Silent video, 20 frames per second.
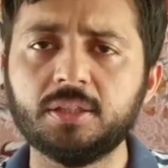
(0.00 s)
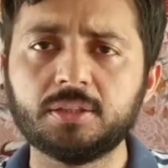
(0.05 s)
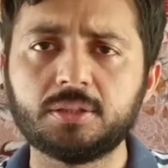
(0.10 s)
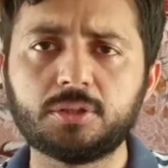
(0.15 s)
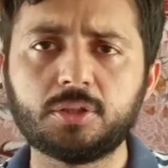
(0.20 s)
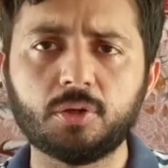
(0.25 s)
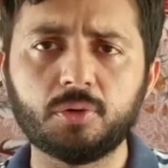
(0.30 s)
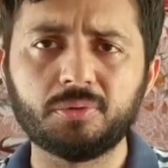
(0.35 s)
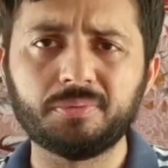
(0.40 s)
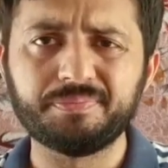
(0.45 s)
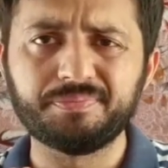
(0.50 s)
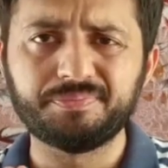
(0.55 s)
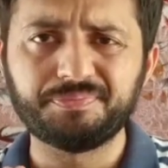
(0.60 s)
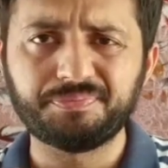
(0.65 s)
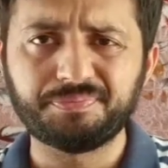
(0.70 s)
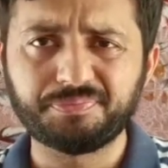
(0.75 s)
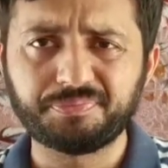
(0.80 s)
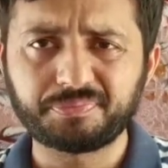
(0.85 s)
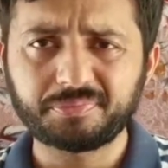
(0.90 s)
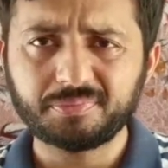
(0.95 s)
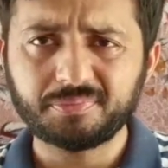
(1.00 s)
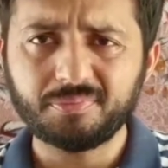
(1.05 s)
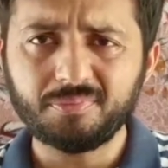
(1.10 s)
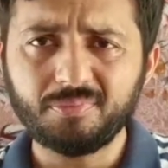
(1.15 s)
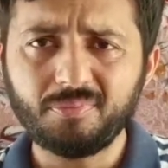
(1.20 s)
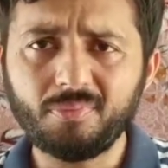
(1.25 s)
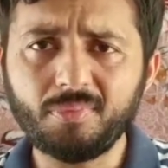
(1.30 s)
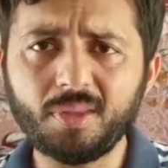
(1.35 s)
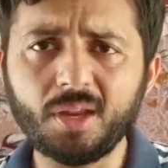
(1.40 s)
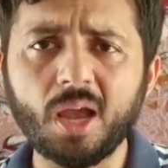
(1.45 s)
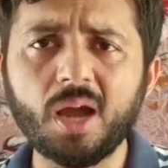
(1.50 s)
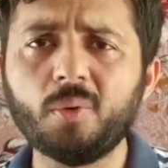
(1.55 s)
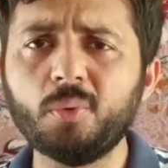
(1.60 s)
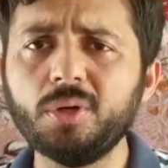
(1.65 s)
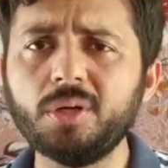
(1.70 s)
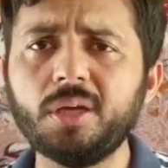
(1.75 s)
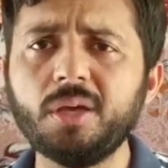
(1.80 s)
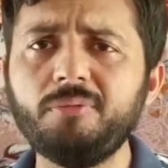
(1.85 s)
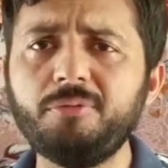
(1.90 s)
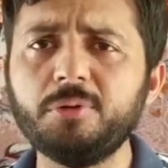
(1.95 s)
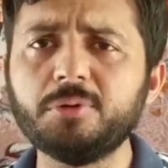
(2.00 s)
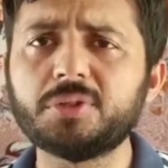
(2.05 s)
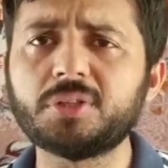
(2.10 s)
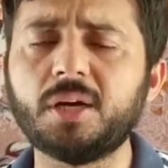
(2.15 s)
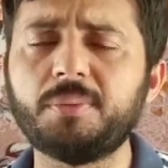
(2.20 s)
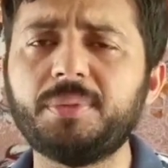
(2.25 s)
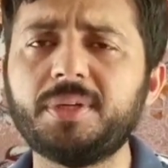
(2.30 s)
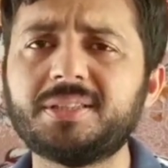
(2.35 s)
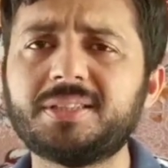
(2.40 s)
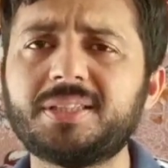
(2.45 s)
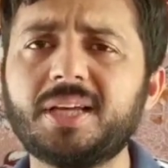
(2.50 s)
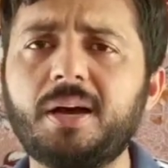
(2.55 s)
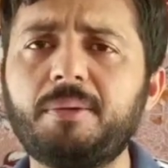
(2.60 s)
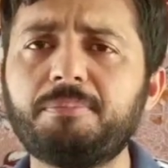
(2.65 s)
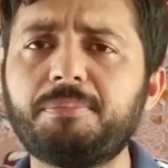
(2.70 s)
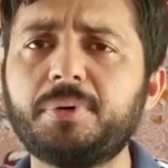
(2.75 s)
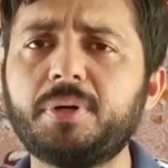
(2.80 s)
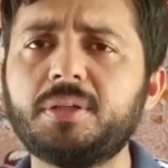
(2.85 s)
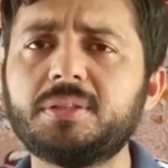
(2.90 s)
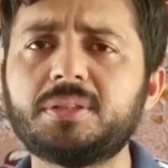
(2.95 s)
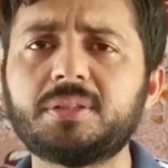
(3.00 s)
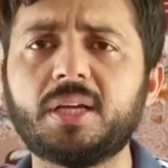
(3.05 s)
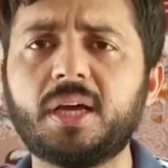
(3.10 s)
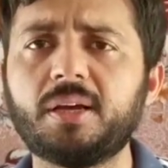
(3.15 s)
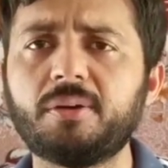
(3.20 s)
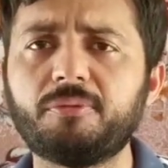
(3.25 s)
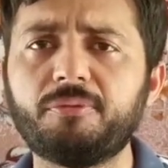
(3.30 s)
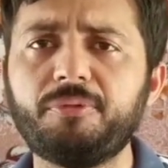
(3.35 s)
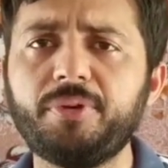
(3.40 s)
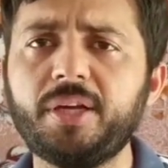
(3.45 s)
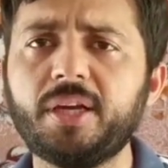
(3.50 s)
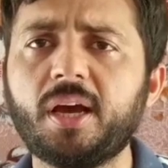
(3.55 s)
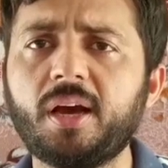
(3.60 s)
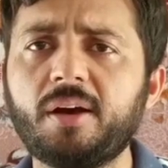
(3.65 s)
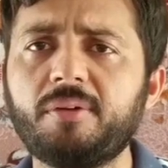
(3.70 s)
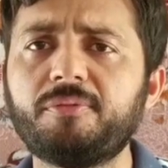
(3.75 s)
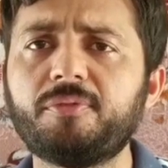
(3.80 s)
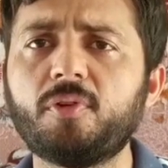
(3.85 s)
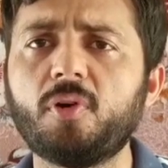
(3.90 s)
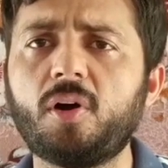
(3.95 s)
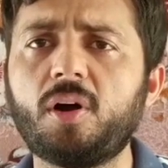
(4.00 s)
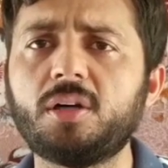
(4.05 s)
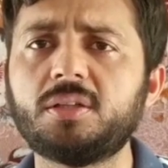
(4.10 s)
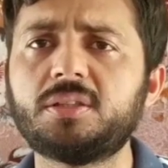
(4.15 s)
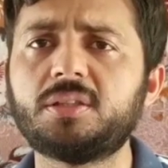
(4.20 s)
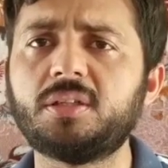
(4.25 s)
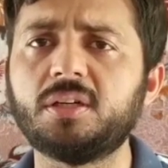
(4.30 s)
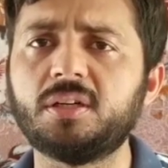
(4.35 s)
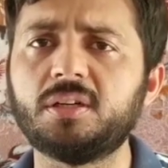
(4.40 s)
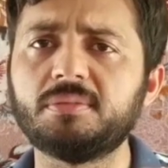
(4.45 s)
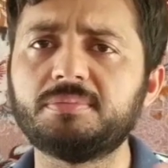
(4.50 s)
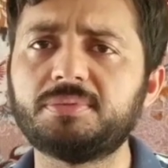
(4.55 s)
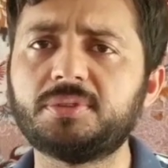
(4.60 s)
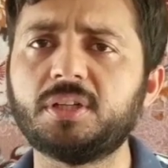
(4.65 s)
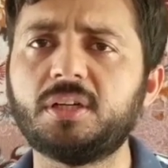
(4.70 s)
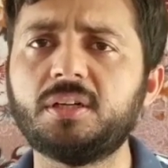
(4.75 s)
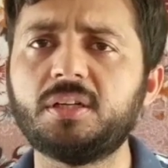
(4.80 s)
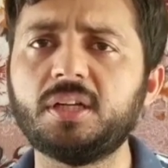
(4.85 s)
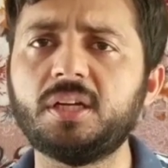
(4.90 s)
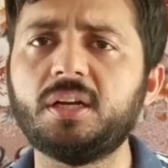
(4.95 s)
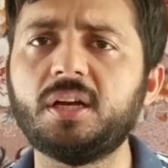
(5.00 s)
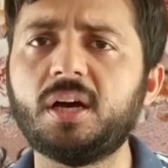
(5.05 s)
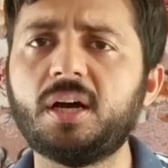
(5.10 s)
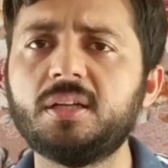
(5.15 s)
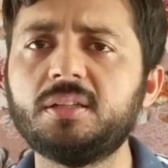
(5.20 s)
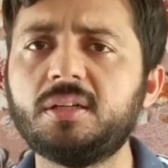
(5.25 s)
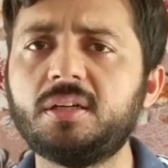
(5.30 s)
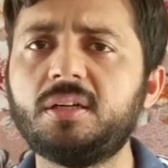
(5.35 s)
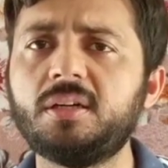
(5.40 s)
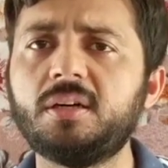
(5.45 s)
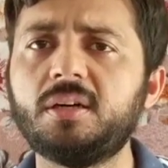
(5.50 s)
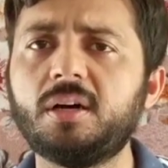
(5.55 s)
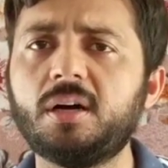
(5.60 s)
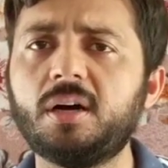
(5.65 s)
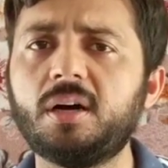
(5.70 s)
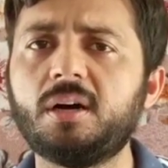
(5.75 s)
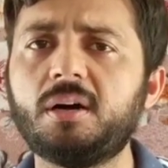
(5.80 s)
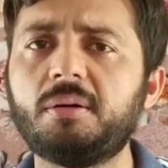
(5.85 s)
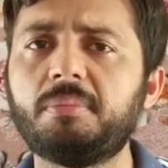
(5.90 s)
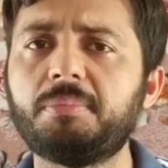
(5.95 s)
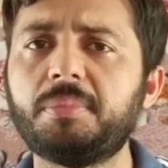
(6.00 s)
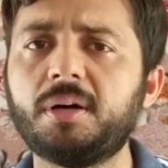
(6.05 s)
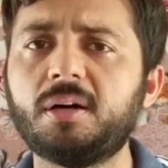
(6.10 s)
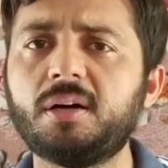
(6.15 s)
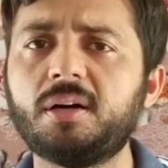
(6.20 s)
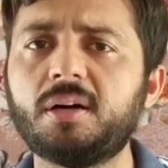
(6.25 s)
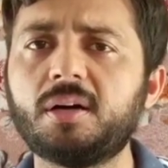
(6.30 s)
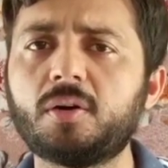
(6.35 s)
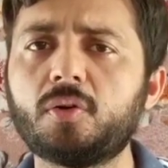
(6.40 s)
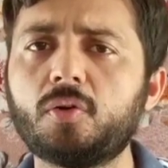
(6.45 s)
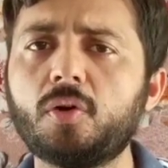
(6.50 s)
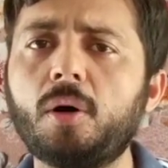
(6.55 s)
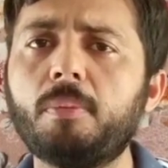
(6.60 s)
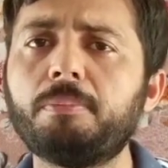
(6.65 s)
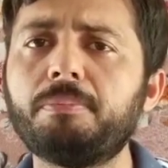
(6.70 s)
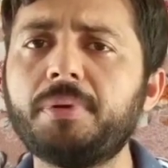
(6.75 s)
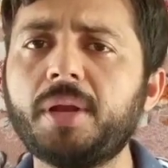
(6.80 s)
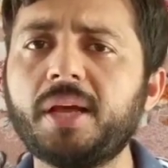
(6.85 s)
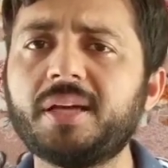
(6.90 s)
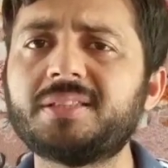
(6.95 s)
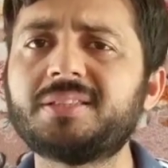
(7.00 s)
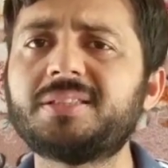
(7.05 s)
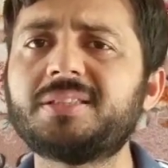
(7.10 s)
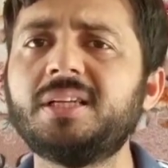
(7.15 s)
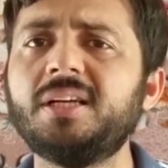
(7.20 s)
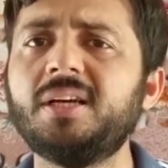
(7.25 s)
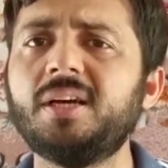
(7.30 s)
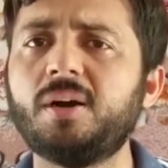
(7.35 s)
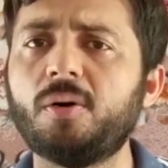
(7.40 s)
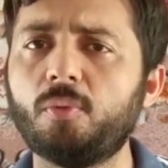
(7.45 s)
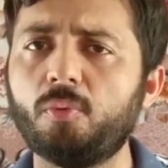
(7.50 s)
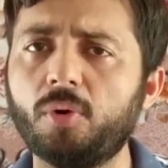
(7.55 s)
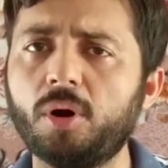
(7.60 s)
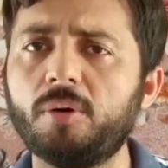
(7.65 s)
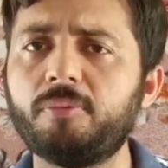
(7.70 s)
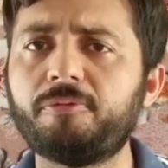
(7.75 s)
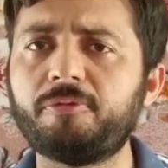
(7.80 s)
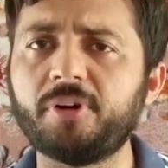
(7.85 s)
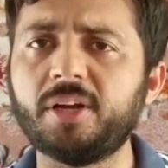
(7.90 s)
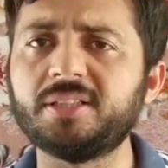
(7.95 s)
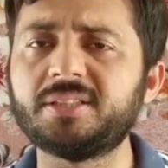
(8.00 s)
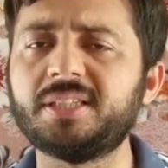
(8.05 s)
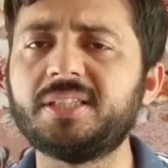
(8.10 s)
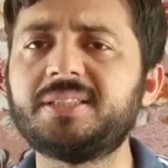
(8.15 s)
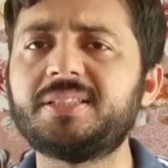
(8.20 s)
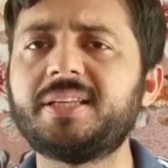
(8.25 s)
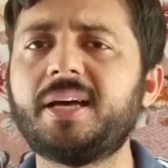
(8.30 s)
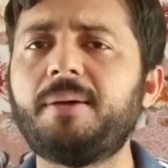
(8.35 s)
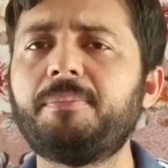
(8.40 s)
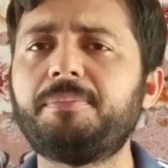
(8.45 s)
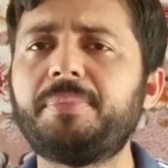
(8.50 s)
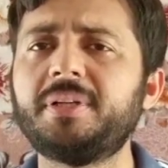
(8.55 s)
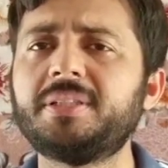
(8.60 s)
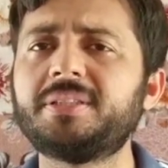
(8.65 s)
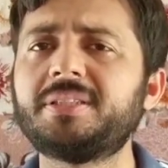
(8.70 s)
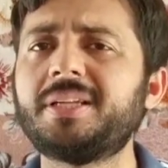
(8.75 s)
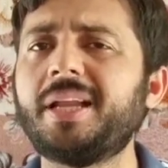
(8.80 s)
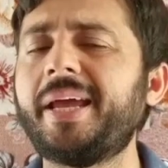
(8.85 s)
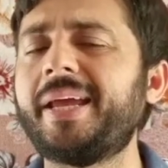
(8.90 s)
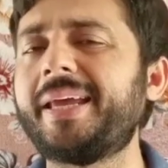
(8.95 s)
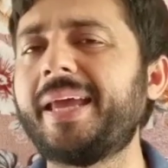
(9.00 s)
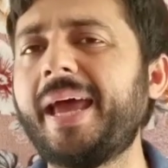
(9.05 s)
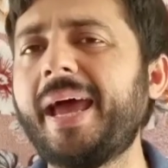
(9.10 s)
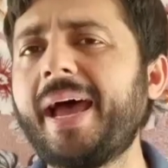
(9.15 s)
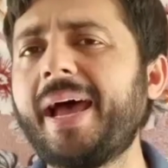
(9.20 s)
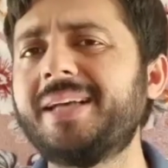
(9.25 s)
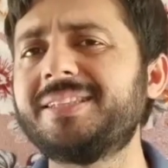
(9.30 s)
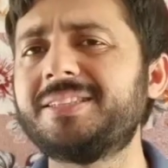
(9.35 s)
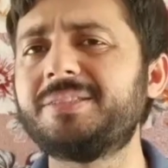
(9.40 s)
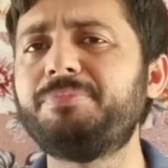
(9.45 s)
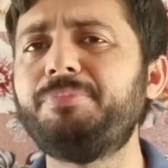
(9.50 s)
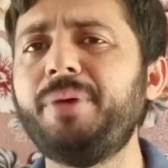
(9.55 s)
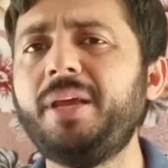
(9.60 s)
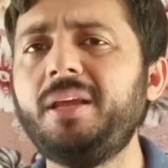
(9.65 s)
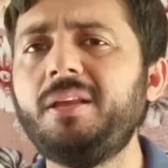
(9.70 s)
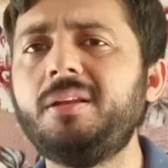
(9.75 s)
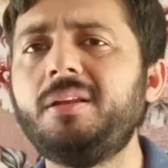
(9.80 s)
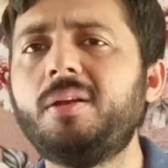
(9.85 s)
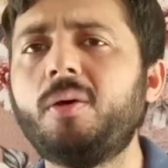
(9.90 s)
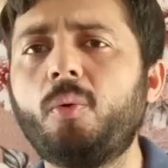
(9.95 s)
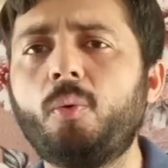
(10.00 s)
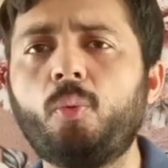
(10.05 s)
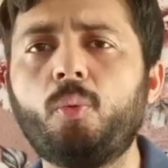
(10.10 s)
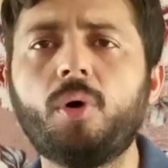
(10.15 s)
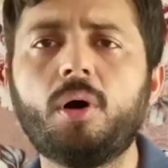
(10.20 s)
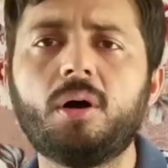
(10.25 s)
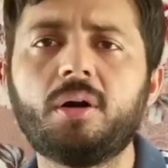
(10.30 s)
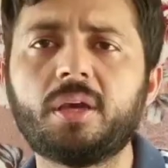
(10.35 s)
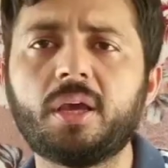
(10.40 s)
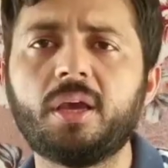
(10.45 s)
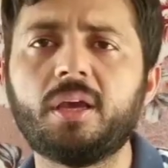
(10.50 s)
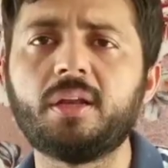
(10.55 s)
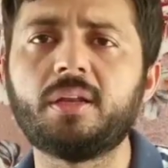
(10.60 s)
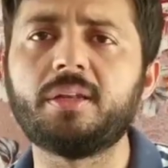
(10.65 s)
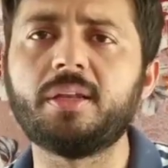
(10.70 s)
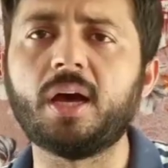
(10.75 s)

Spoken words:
So I will give you some examples, like we have got certain other complex verb phrase examples like has been working.